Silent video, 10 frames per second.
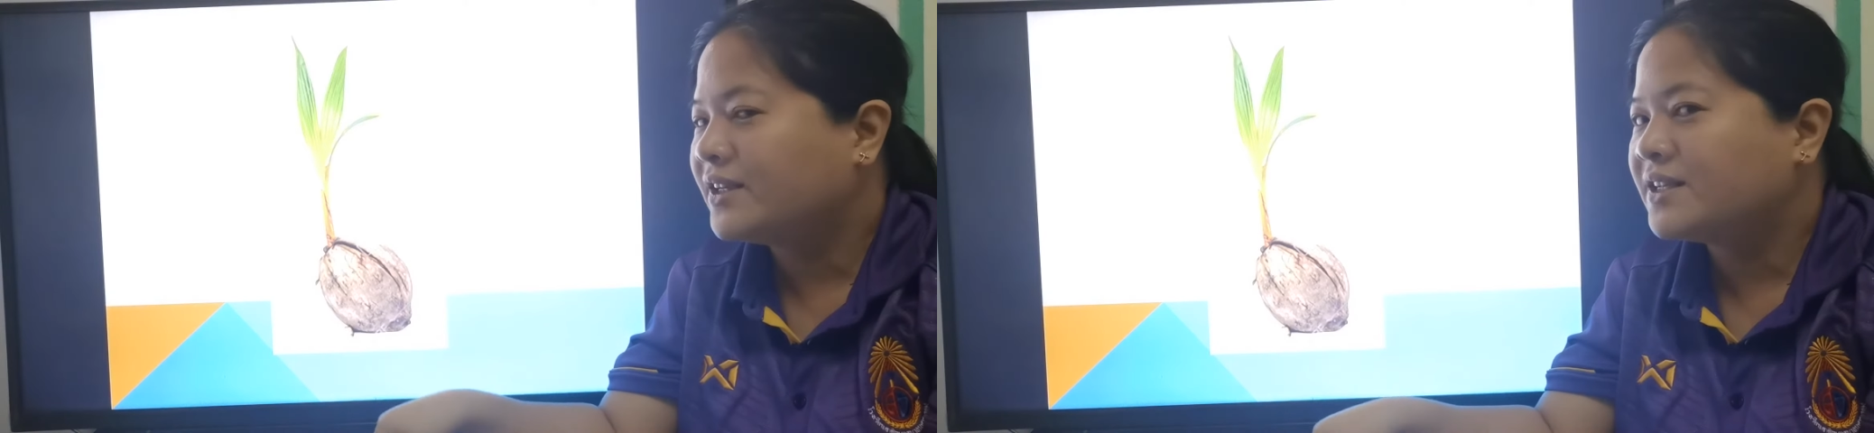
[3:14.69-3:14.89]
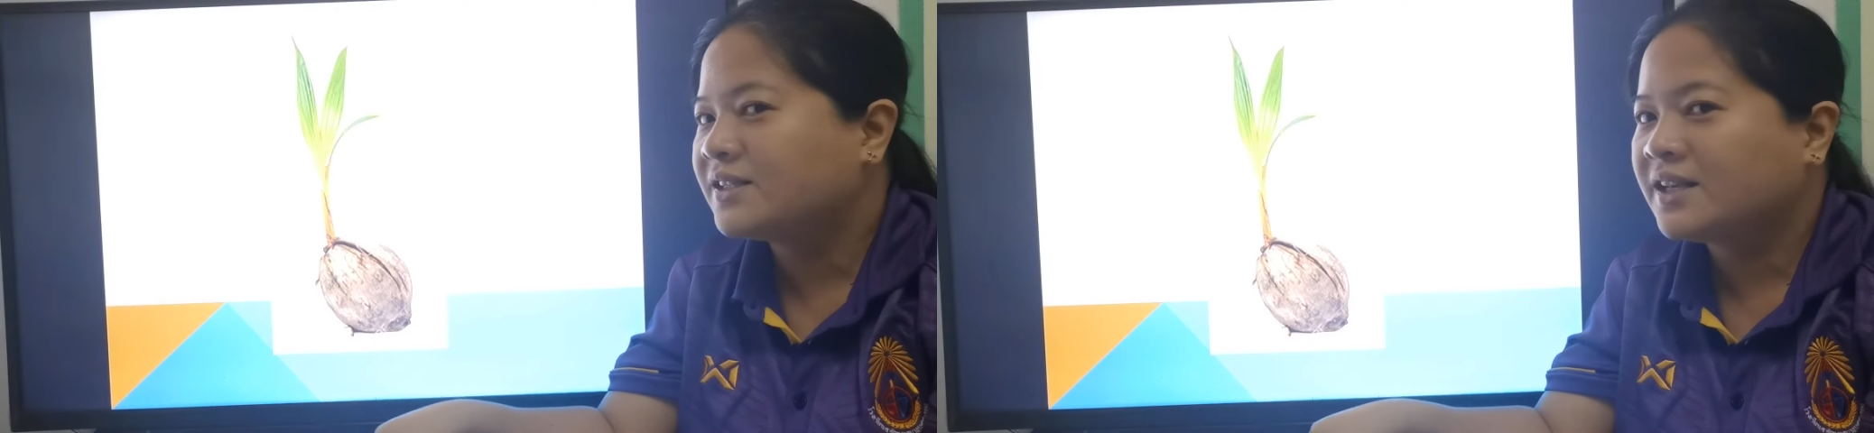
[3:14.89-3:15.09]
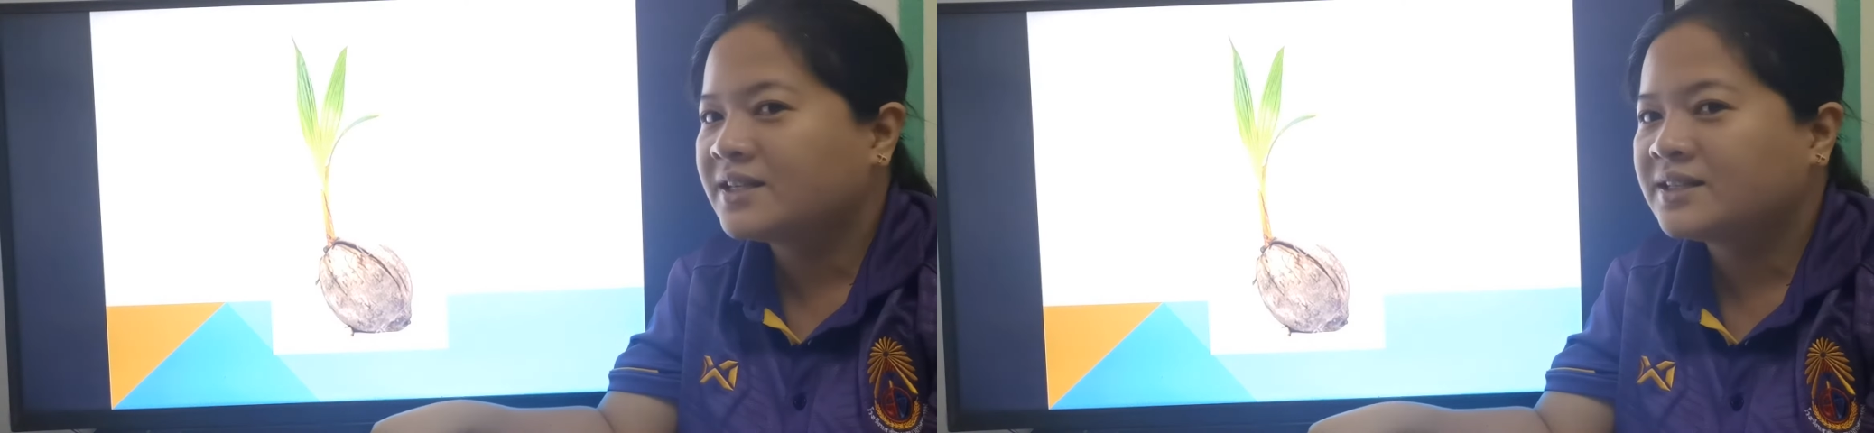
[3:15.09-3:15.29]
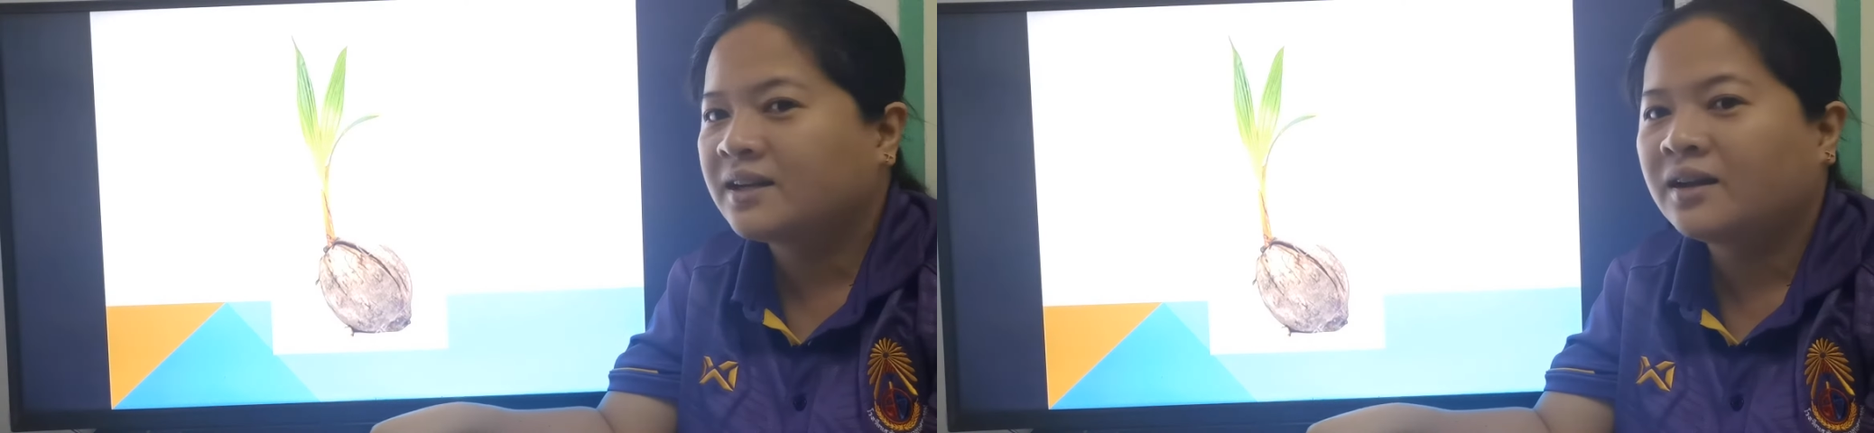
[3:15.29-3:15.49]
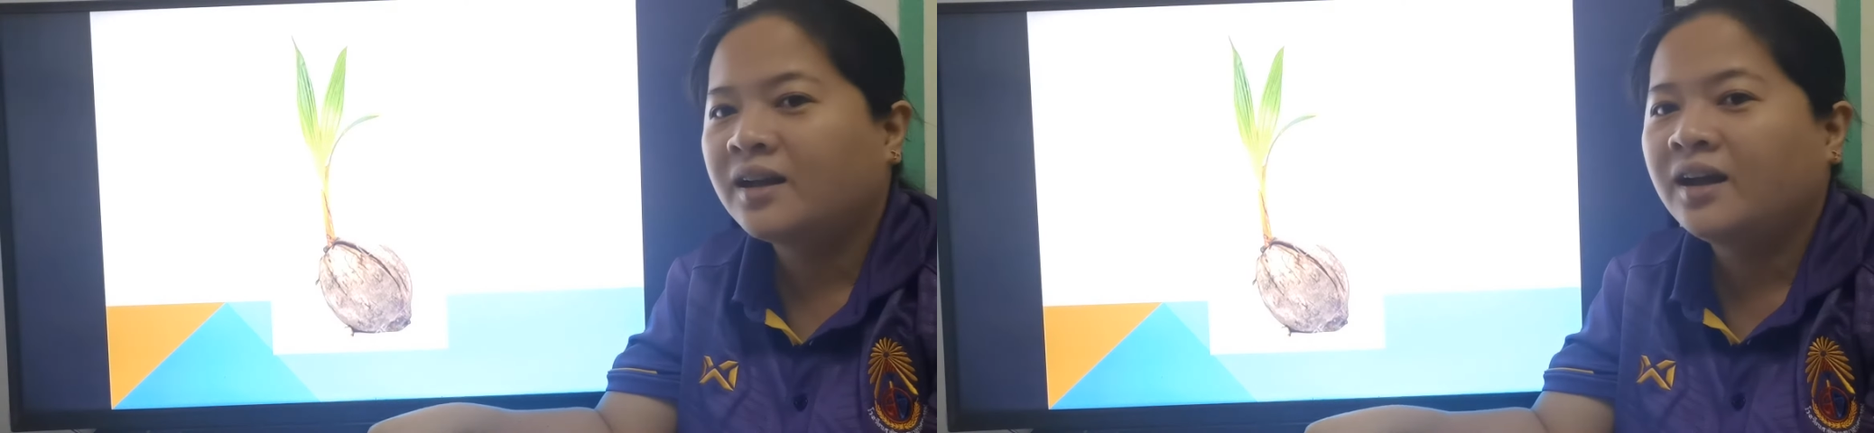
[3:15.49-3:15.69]
This is
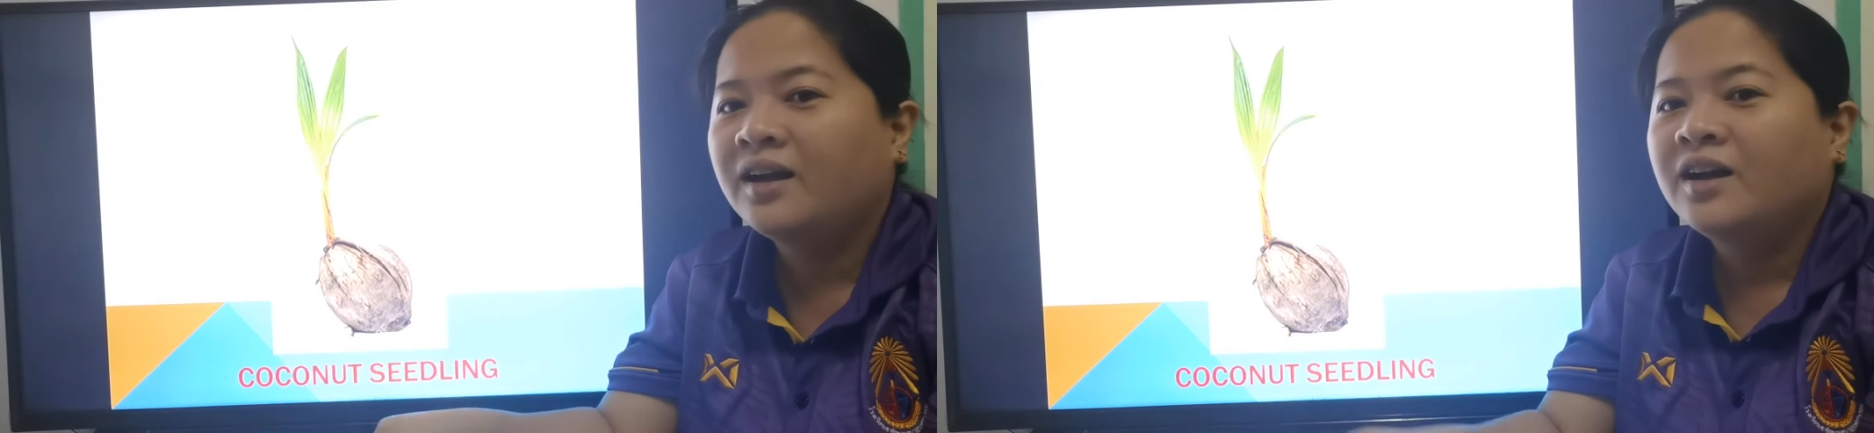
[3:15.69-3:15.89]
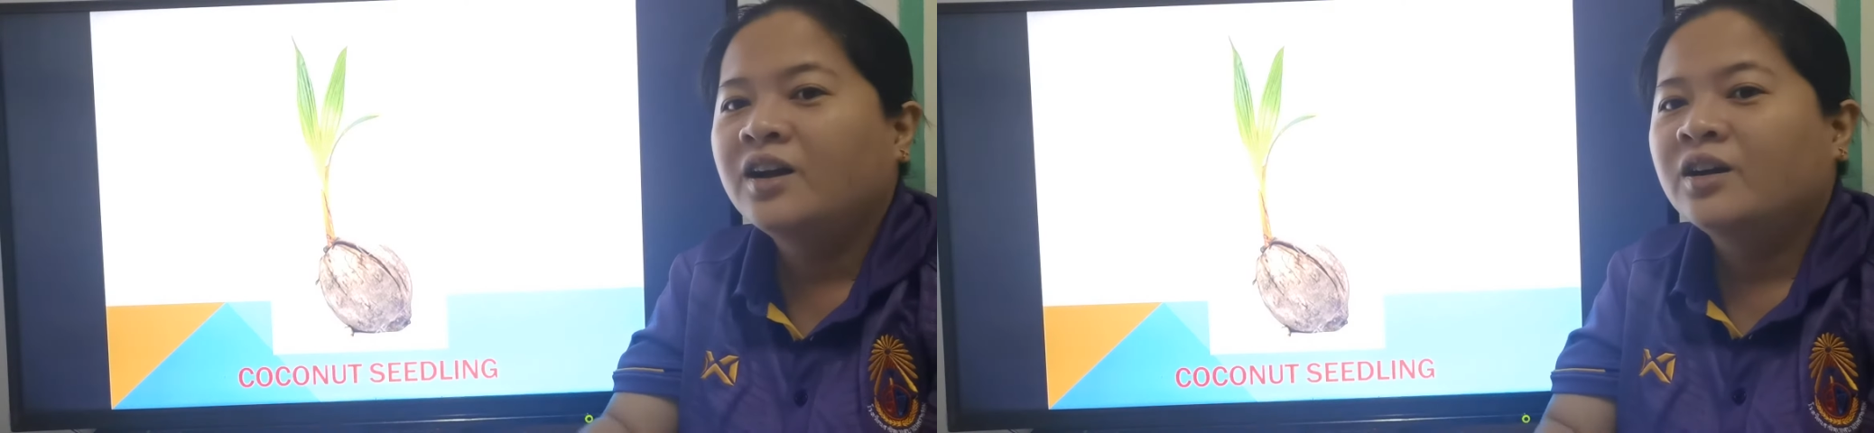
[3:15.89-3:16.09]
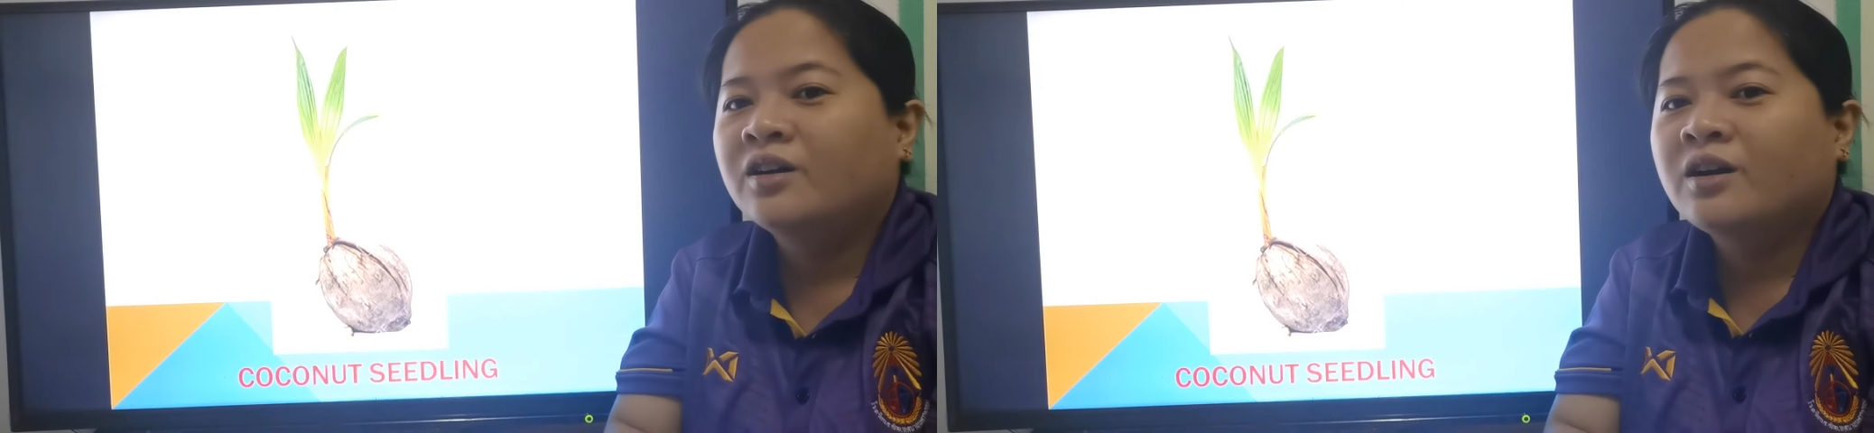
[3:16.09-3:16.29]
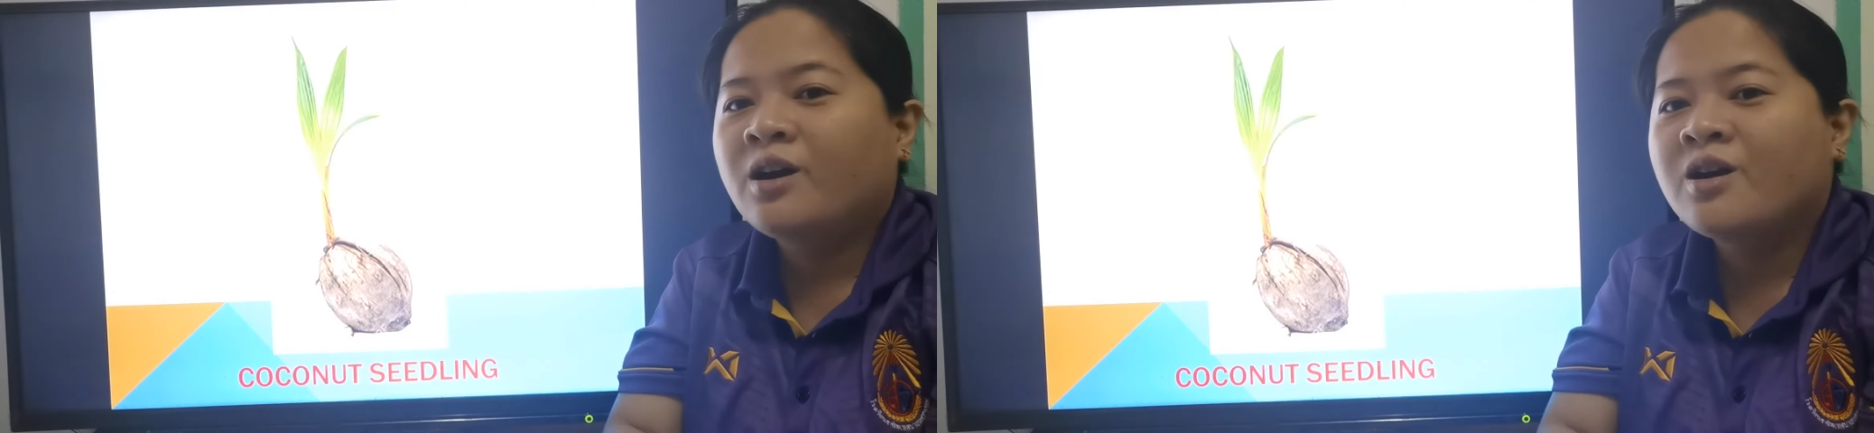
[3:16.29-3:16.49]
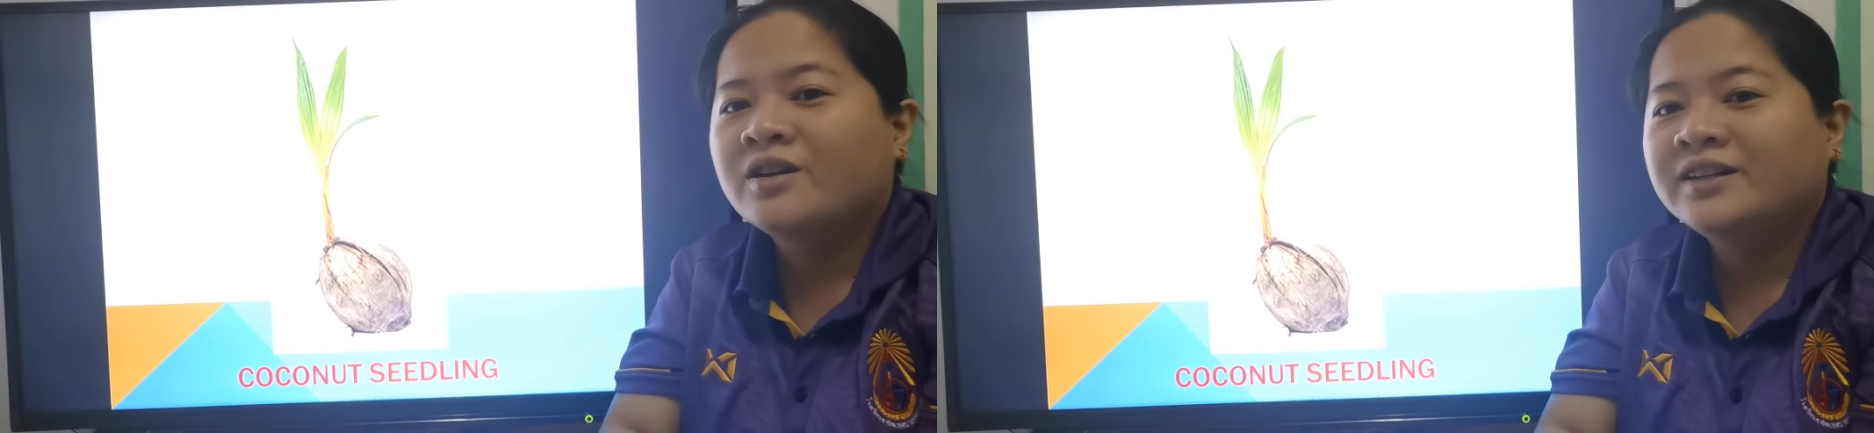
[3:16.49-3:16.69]
a
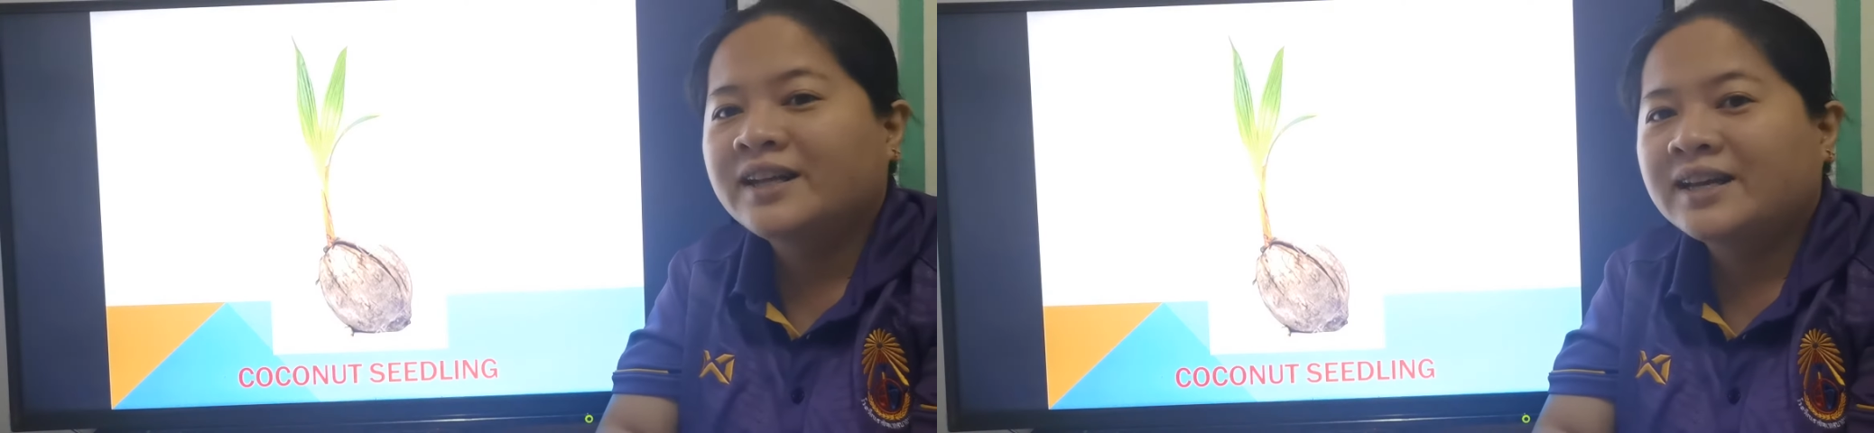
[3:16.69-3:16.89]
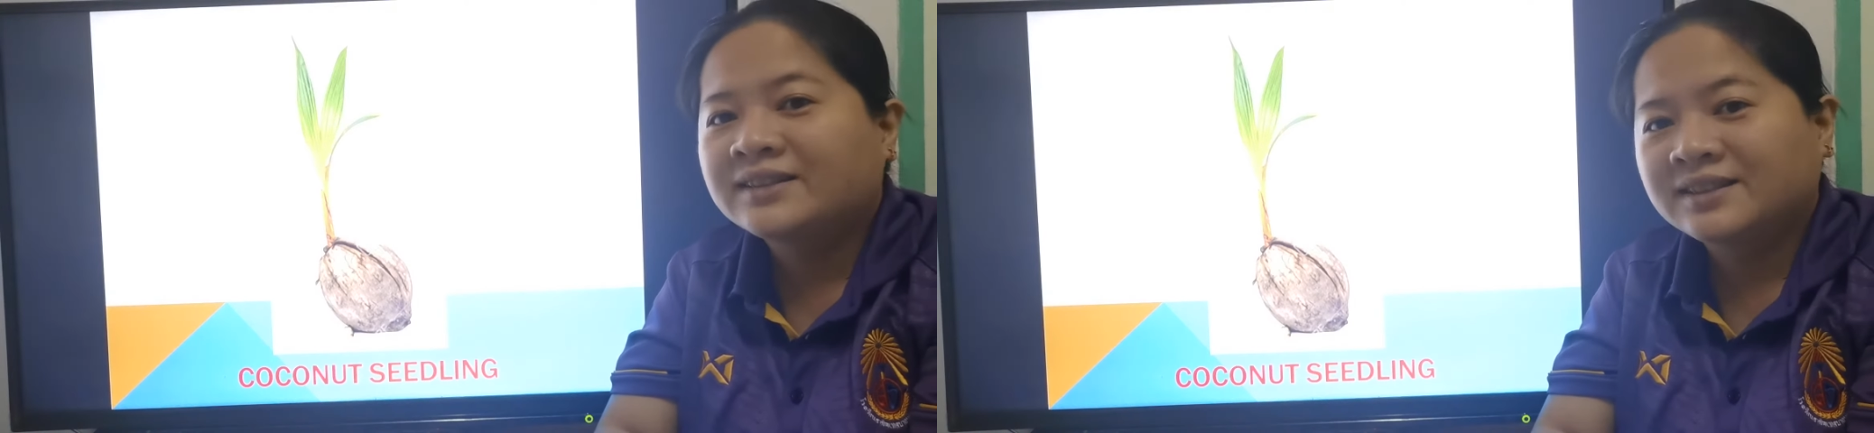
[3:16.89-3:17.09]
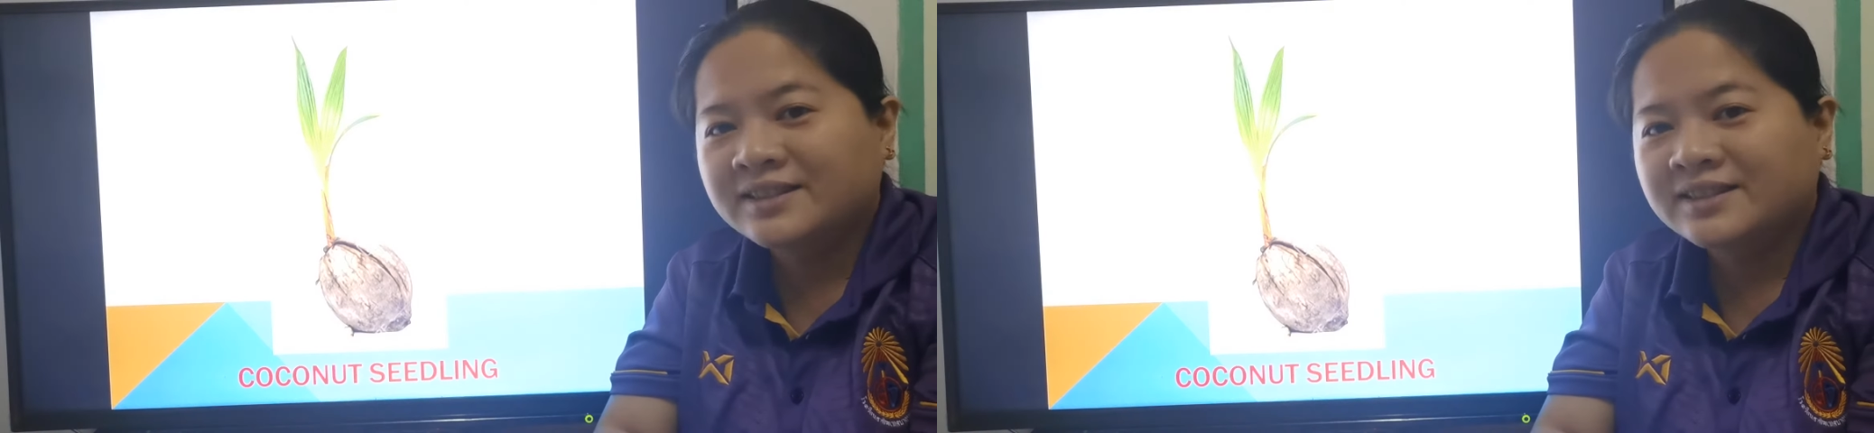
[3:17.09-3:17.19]
coconut